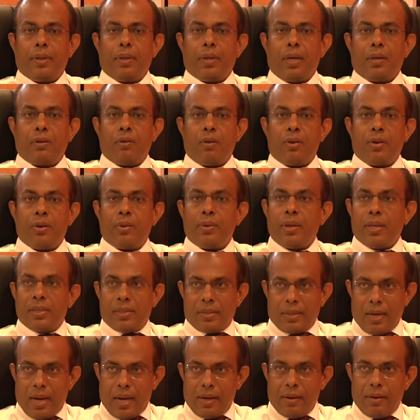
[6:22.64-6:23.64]
according to the
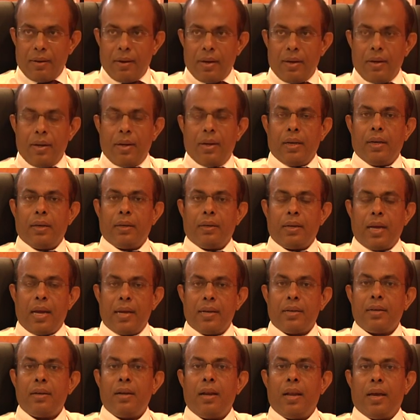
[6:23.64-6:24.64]
standard
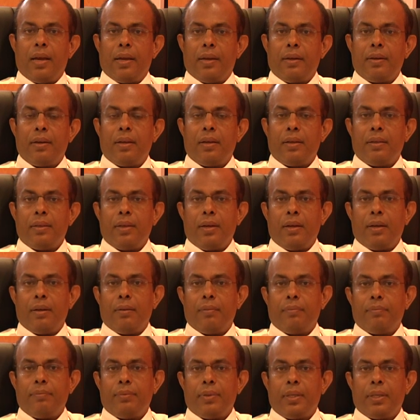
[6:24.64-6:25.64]
guideline,
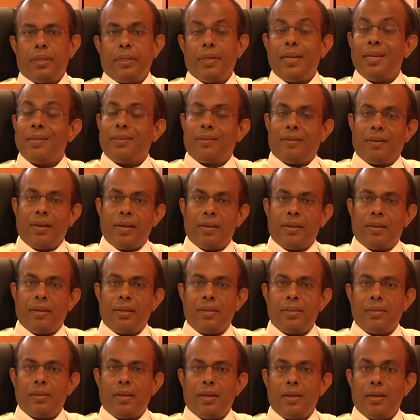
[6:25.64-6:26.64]
the death rate
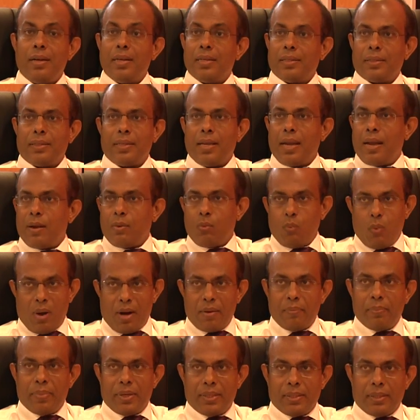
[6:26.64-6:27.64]
is less than
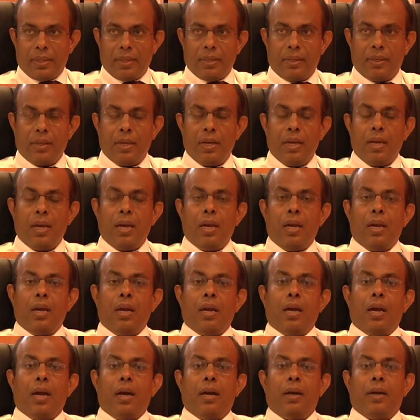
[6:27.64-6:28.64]
1%.
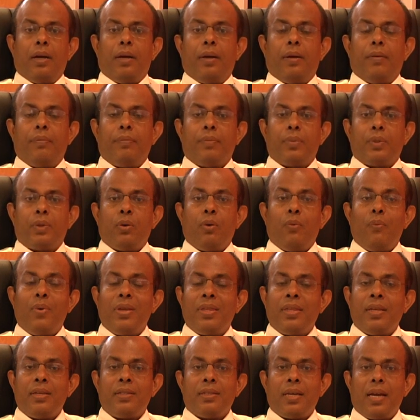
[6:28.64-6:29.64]
So
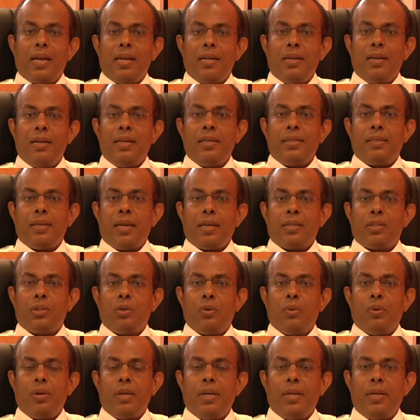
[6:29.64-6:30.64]
when the child is
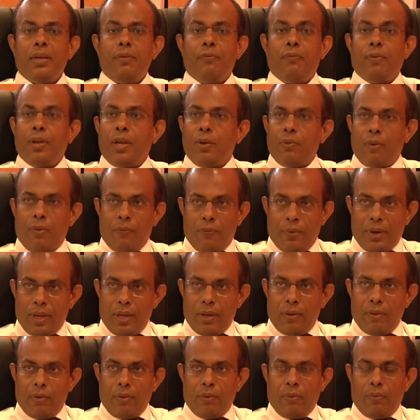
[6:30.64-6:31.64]
actually fever
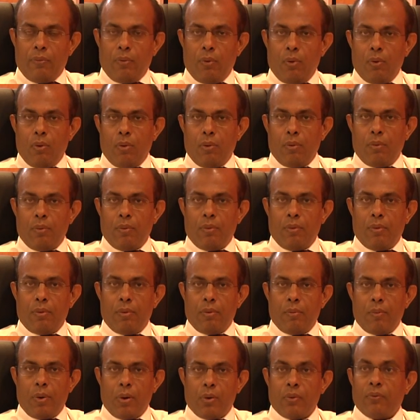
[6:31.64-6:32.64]
free for
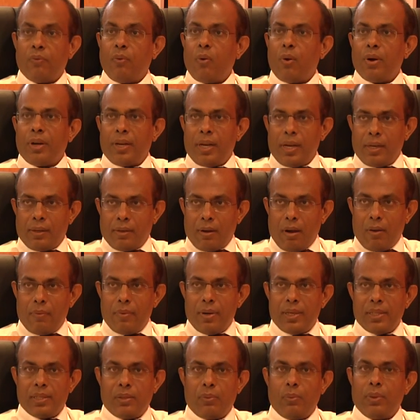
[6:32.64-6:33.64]
about 48
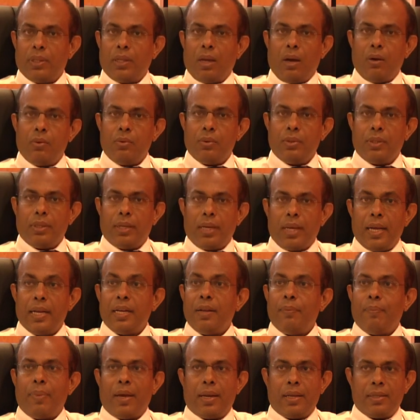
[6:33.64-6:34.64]
hours without
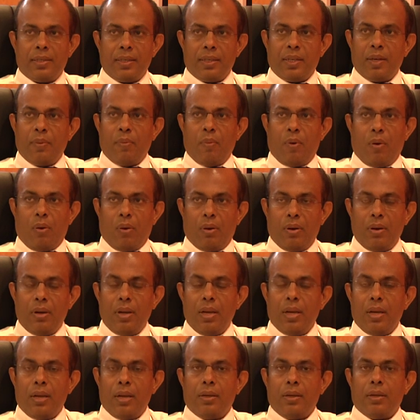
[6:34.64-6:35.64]
any paracetamol,
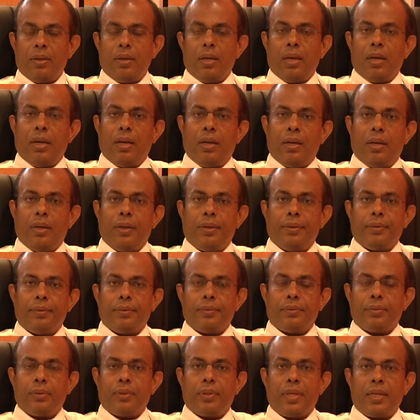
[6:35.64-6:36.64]

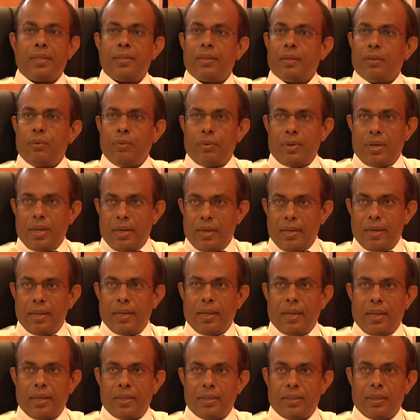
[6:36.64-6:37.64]
so that's a good
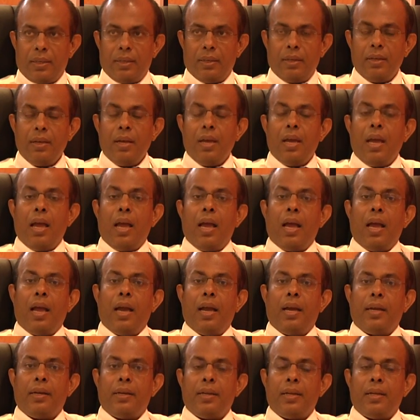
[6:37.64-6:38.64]
indication.
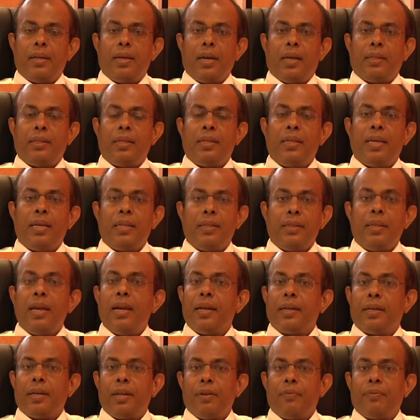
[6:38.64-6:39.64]
And other than
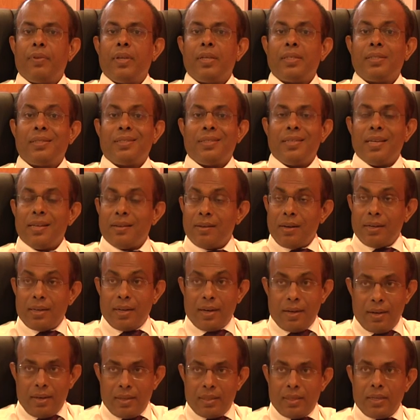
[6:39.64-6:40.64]
that, if the general
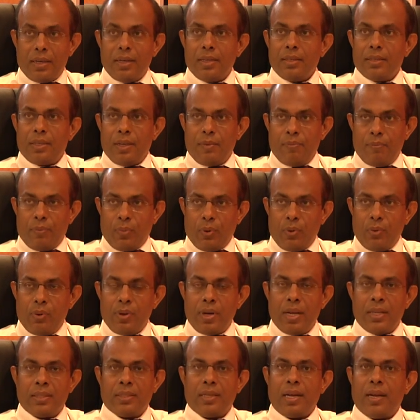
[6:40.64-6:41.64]
condition is
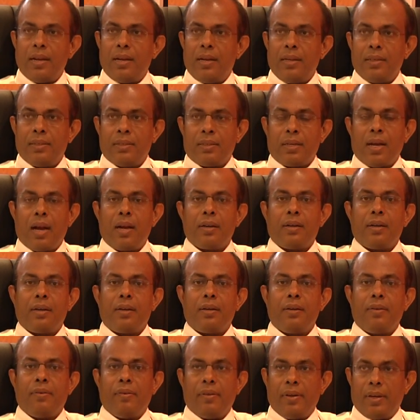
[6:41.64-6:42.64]
improved, the child is
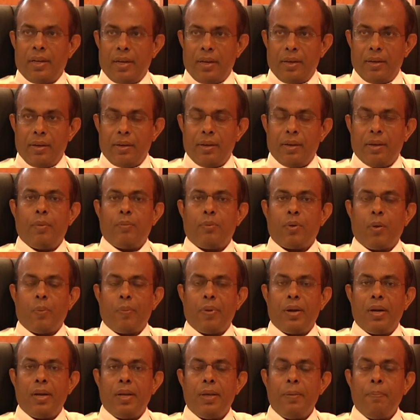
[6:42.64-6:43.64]
started drinking
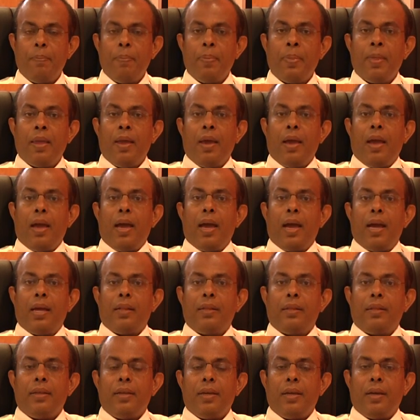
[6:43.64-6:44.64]
properly,
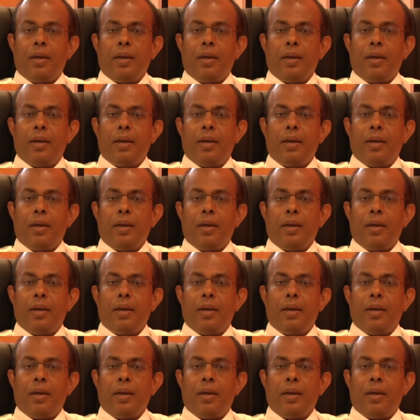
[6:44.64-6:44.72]
and